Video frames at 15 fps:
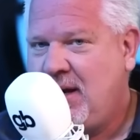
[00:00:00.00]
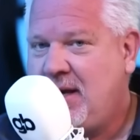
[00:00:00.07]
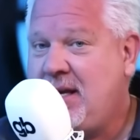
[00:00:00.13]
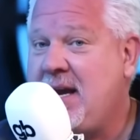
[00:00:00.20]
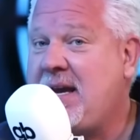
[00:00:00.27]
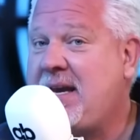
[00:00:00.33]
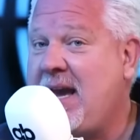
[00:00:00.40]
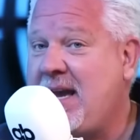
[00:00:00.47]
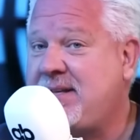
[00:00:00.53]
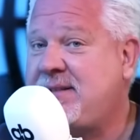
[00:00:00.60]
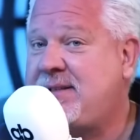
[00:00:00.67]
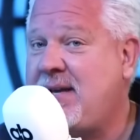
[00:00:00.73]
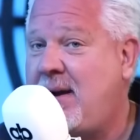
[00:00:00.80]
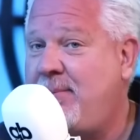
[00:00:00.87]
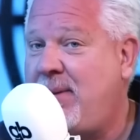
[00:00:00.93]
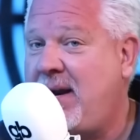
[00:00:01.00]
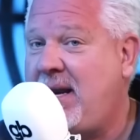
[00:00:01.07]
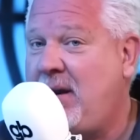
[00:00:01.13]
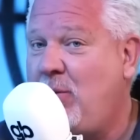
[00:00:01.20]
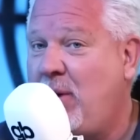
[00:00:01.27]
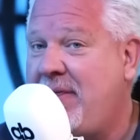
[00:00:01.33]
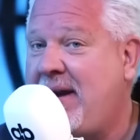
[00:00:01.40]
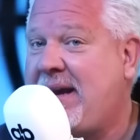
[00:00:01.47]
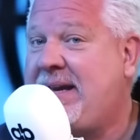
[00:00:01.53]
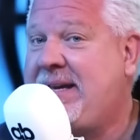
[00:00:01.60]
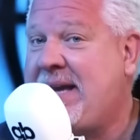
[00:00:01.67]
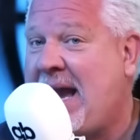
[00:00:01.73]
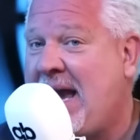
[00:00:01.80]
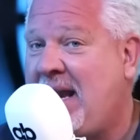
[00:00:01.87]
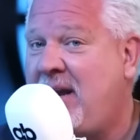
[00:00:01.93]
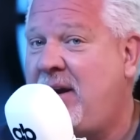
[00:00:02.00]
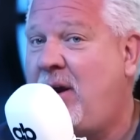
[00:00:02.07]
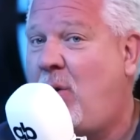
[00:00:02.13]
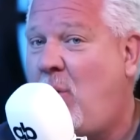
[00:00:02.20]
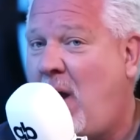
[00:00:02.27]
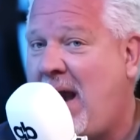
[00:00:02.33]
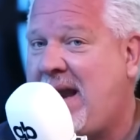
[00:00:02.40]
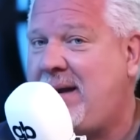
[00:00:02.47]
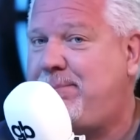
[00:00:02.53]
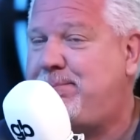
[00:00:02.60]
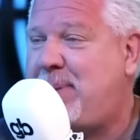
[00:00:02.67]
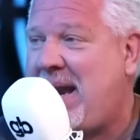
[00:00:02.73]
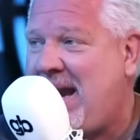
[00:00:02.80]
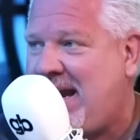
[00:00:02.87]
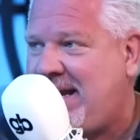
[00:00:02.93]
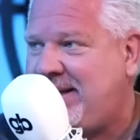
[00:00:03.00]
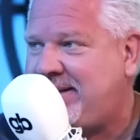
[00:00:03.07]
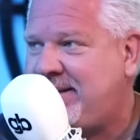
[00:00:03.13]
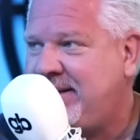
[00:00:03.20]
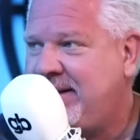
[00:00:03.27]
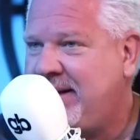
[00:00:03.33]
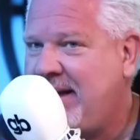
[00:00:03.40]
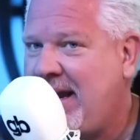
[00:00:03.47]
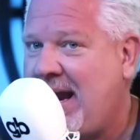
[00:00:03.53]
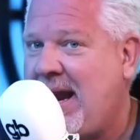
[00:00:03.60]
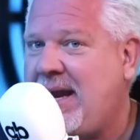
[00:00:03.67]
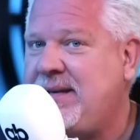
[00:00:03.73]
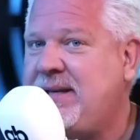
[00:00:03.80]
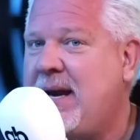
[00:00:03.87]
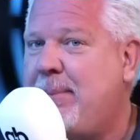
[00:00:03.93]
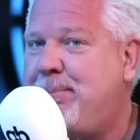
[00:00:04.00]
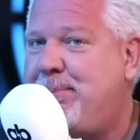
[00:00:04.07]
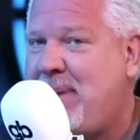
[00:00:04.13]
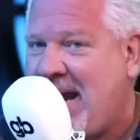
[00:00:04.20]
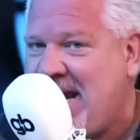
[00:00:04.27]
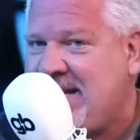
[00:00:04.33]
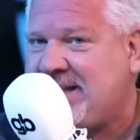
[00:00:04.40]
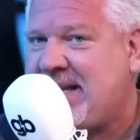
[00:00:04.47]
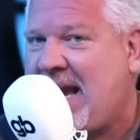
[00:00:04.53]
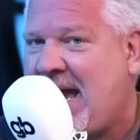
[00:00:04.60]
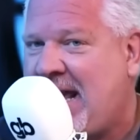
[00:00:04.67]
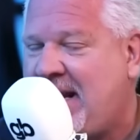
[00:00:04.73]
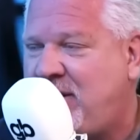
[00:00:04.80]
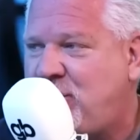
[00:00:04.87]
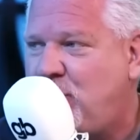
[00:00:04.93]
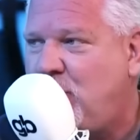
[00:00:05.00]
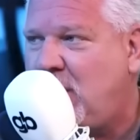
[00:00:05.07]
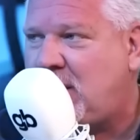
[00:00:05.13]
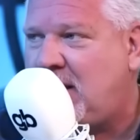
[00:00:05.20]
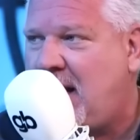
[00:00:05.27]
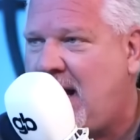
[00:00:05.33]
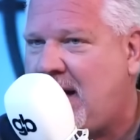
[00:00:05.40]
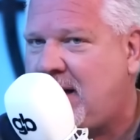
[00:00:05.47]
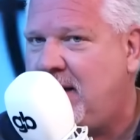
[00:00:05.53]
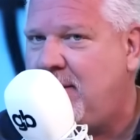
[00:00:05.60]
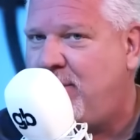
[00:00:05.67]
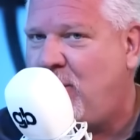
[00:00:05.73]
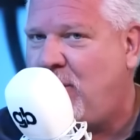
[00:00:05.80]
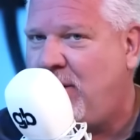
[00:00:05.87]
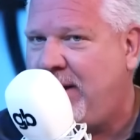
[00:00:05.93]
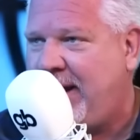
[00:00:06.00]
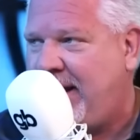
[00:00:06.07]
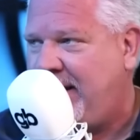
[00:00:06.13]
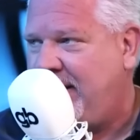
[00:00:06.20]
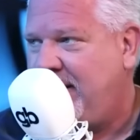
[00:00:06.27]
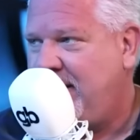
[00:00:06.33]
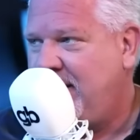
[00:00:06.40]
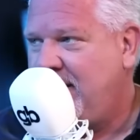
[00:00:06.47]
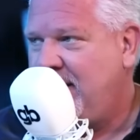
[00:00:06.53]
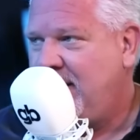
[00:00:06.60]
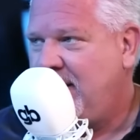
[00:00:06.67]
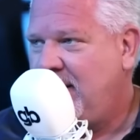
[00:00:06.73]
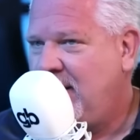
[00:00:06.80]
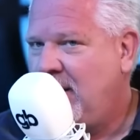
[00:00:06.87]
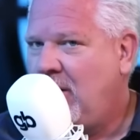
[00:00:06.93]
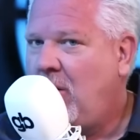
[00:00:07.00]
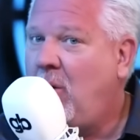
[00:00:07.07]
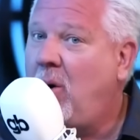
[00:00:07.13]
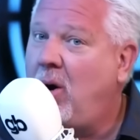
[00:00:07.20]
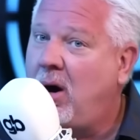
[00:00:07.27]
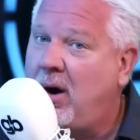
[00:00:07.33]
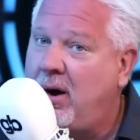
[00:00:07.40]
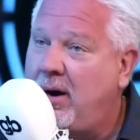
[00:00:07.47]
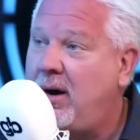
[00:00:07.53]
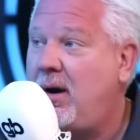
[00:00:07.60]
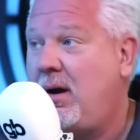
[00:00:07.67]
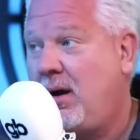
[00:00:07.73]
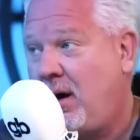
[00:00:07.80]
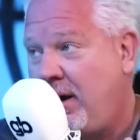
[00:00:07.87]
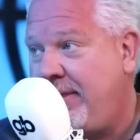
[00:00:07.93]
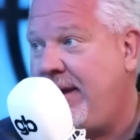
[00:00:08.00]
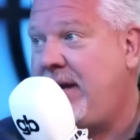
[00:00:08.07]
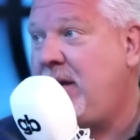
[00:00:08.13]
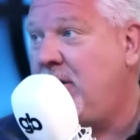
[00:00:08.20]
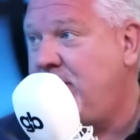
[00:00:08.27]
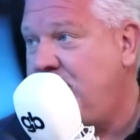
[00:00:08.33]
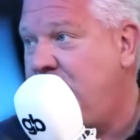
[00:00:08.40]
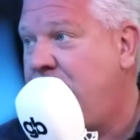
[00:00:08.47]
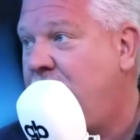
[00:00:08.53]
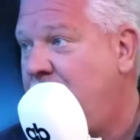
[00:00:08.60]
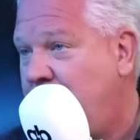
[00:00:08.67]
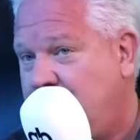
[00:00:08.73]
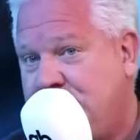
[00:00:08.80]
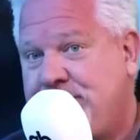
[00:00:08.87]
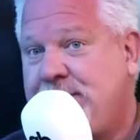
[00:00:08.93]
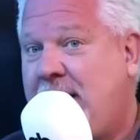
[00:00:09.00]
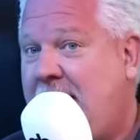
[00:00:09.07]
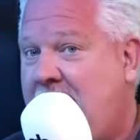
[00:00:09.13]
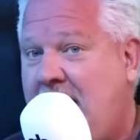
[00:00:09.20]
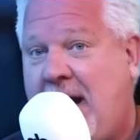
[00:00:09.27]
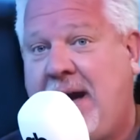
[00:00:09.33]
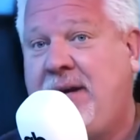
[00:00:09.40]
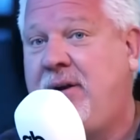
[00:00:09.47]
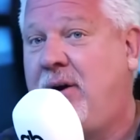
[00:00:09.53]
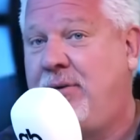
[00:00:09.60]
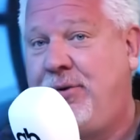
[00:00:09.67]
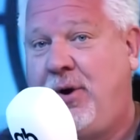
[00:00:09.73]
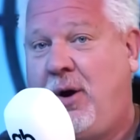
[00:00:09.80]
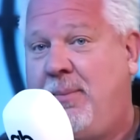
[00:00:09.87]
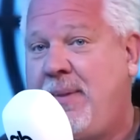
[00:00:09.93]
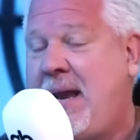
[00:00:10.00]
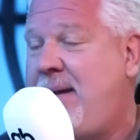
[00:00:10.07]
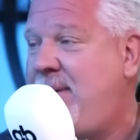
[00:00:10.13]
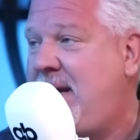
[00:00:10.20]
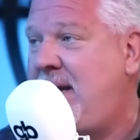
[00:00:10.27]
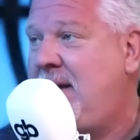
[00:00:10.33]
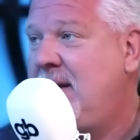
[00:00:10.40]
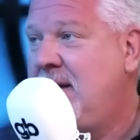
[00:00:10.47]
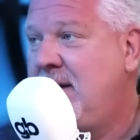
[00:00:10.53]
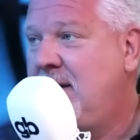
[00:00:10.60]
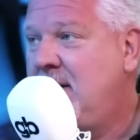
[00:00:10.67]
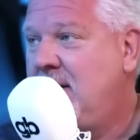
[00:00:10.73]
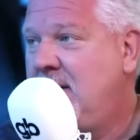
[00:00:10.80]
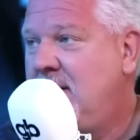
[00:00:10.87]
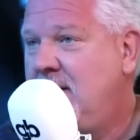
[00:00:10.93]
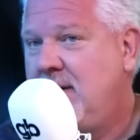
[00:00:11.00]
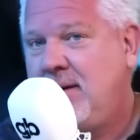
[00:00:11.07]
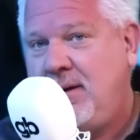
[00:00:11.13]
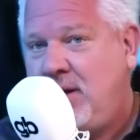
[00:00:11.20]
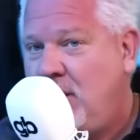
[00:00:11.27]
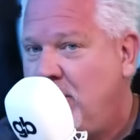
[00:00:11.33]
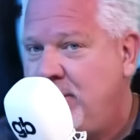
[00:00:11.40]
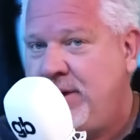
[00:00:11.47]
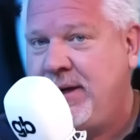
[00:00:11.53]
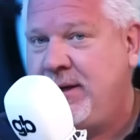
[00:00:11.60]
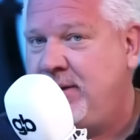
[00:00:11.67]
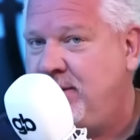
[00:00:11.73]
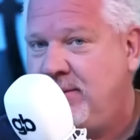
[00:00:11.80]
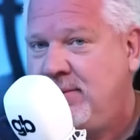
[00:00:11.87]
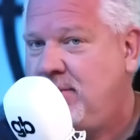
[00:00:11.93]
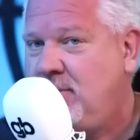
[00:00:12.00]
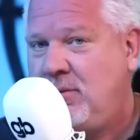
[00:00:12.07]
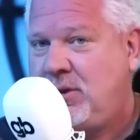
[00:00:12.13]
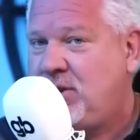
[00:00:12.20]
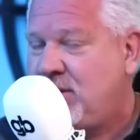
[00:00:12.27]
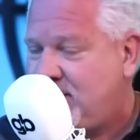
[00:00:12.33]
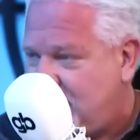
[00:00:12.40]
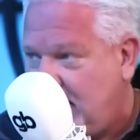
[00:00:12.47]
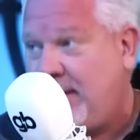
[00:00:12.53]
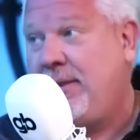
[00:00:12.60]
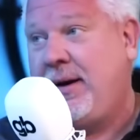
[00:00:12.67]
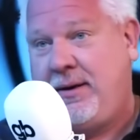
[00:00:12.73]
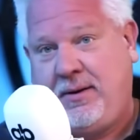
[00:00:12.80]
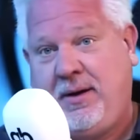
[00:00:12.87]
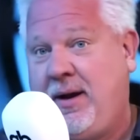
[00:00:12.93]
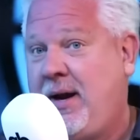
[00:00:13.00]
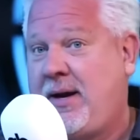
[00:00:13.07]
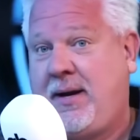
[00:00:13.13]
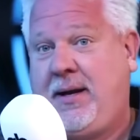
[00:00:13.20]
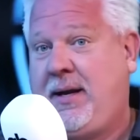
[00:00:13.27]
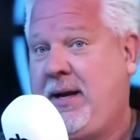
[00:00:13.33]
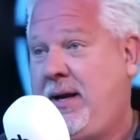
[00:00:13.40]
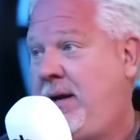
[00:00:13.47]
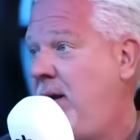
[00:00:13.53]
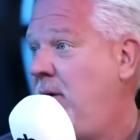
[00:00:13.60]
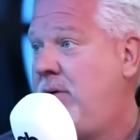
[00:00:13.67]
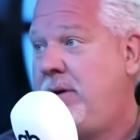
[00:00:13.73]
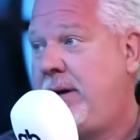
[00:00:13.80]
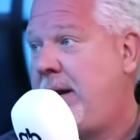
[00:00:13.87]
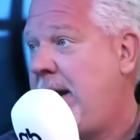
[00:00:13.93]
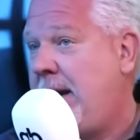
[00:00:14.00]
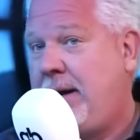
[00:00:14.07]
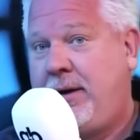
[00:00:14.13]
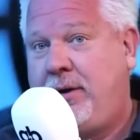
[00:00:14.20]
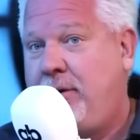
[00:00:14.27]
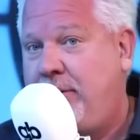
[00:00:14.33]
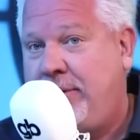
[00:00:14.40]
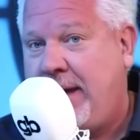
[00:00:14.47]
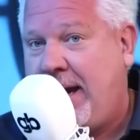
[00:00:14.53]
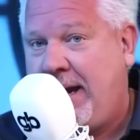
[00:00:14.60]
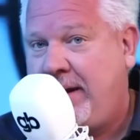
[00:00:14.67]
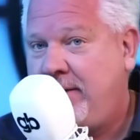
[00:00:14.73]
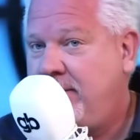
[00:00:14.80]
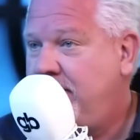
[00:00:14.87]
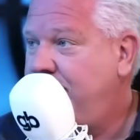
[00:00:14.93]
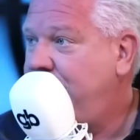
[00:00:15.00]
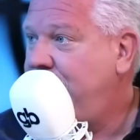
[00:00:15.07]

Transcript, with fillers: You get somebody with a gallon of white paint and you paint that at two o'clock in the morning. Or are they union rules? I, I don't know. Maybe union would just, uh, you're not going to get a union guy to do that.